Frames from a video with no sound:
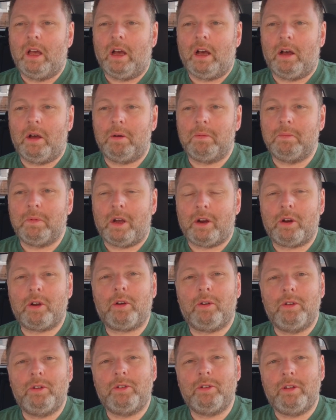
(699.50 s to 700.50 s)
are
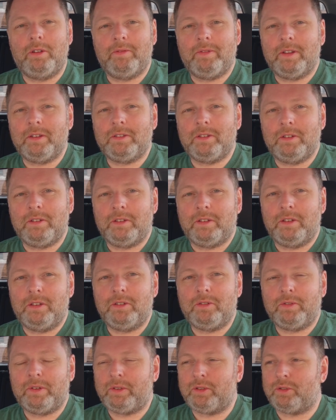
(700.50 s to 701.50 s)
going to invest in the
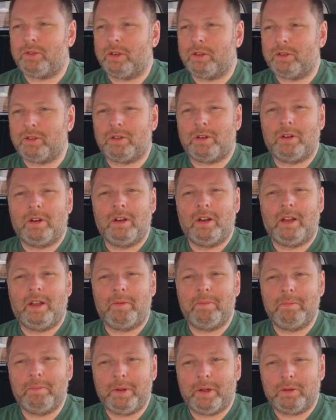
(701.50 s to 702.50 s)
infrastructure,
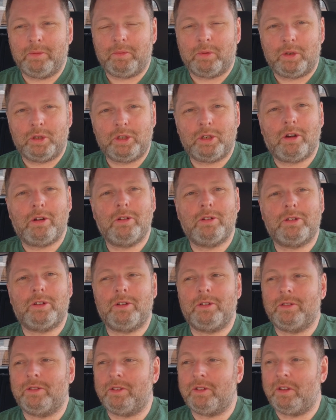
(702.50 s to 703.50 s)
build more
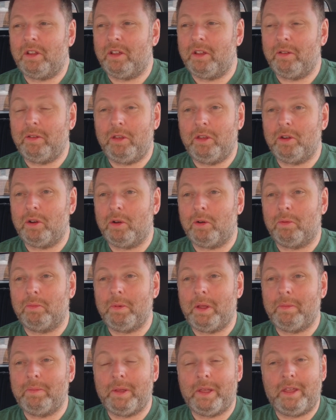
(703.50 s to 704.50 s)
chargers, you know,
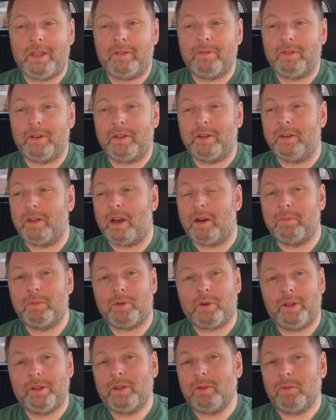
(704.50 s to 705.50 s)
maybe even
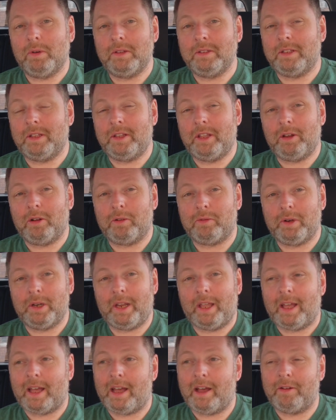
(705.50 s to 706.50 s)
upgrade the ones that they
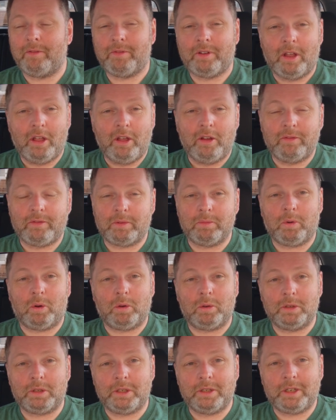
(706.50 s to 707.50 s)
already have from
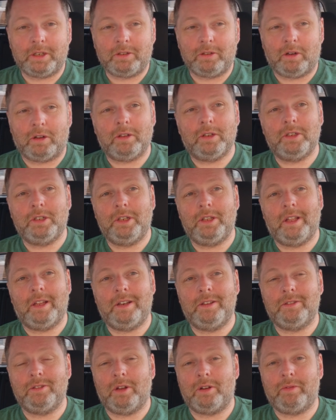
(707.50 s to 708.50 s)
older technology that
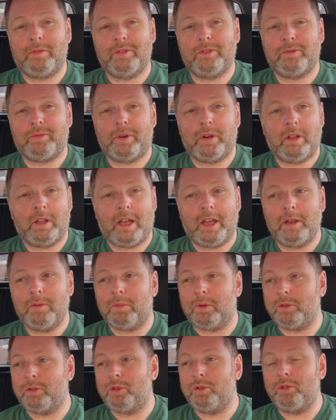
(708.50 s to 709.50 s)
is not as
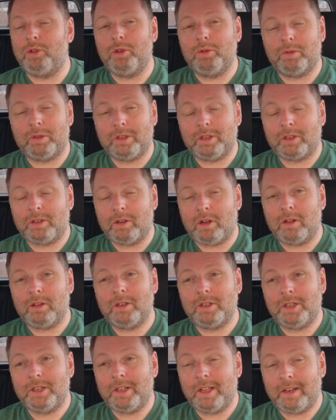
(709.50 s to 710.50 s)
reliable to newer
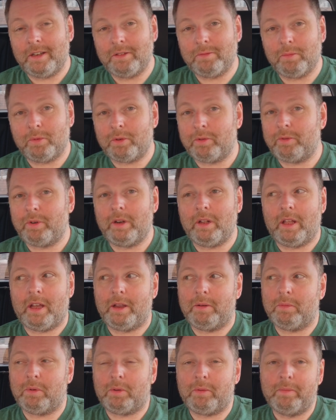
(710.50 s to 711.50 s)
technology that is more
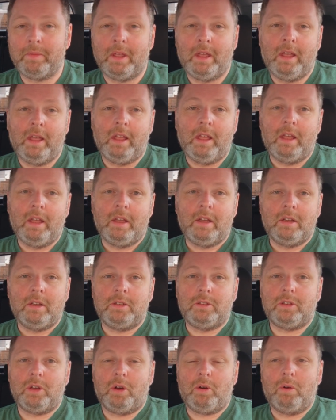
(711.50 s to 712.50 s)
reliable.
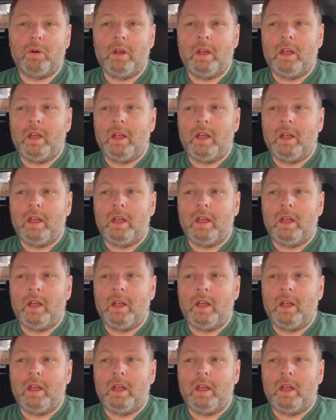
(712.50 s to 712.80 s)
So